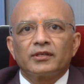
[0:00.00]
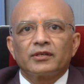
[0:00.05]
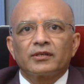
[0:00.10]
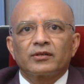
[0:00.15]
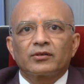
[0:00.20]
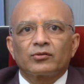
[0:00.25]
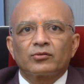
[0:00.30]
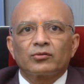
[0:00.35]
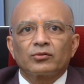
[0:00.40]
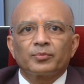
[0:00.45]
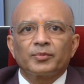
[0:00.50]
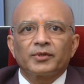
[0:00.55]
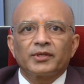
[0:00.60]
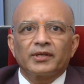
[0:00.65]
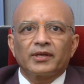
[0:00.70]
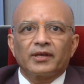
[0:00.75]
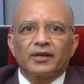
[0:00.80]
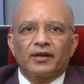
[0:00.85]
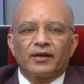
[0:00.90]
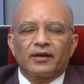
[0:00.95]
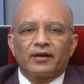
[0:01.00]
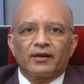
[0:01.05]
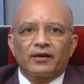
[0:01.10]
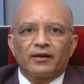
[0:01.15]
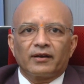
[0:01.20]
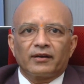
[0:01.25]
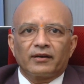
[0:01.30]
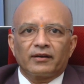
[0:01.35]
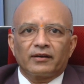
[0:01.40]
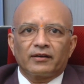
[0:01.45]
it could be
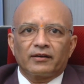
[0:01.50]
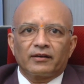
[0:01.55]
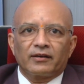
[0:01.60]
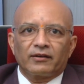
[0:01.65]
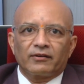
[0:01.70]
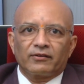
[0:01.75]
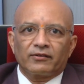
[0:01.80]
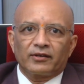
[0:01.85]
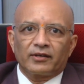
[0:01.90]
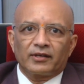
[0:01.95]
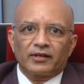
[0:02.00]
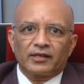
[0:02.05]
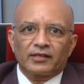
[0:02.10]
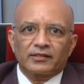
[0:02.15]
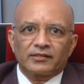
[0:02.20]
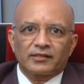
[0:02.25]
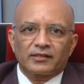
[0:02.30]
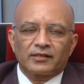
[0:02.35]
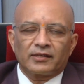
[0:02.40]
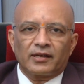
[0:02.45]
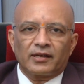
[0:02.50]
as an